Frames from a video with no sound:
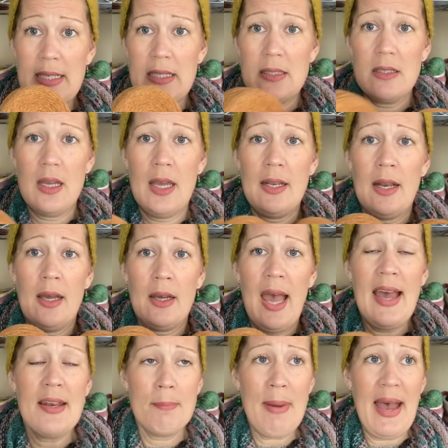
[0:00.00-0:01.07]
it and I
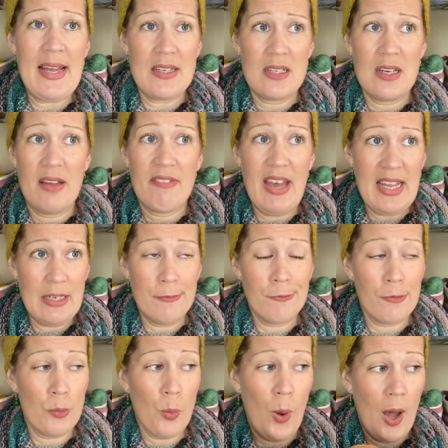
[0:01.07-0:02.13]
had a pattern, I've had it for
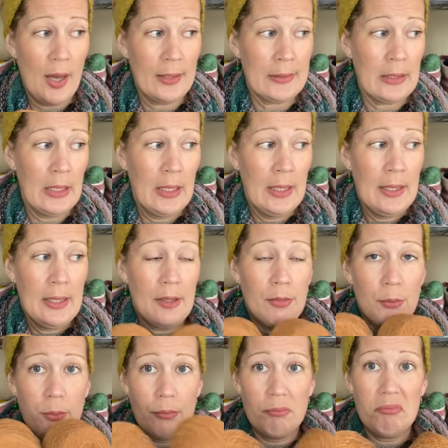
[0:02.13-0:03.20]
a while,
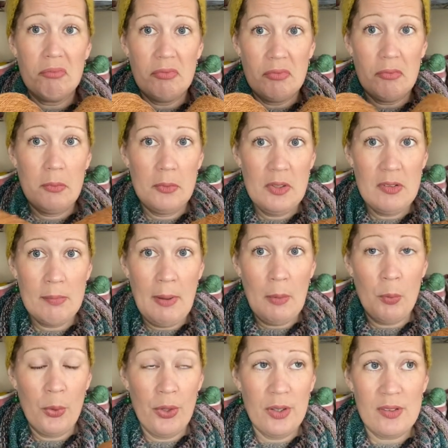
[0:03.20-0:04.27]
thought this might
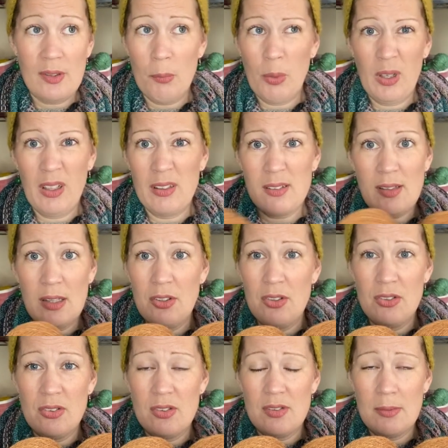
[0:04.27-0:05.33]
work. Someone else had
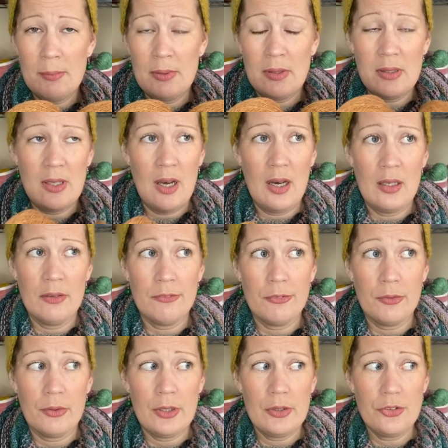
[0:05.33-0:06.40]
used a similar yarn
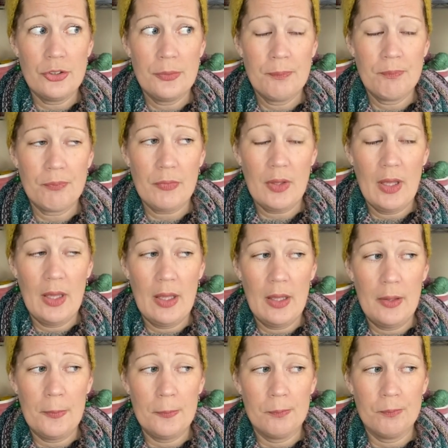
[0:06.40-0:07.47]
for it.
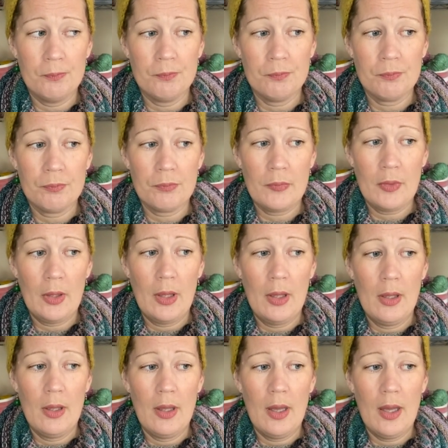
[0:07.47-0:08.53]
Um,
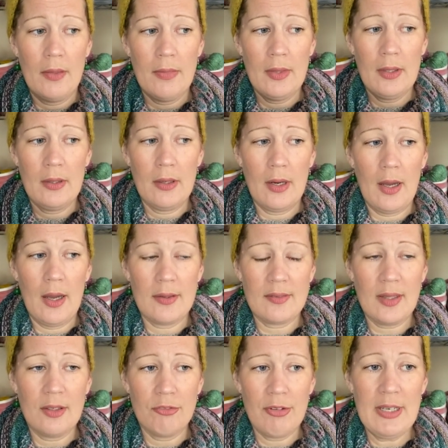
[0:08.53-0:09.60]
and then I
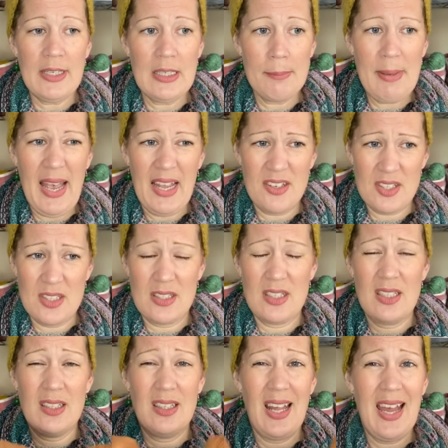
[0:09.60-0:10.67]
started reading the pattern
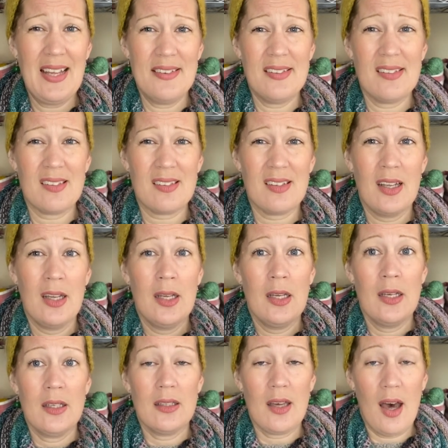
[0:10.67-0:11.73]
and it had this
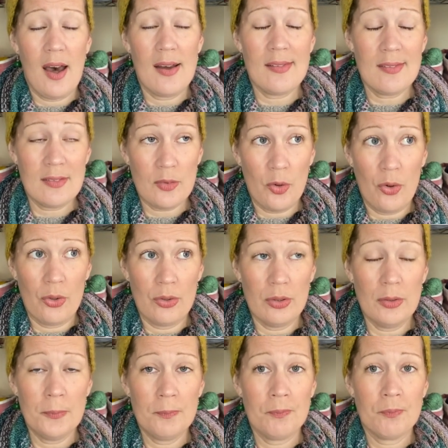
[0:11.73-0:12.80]
cast on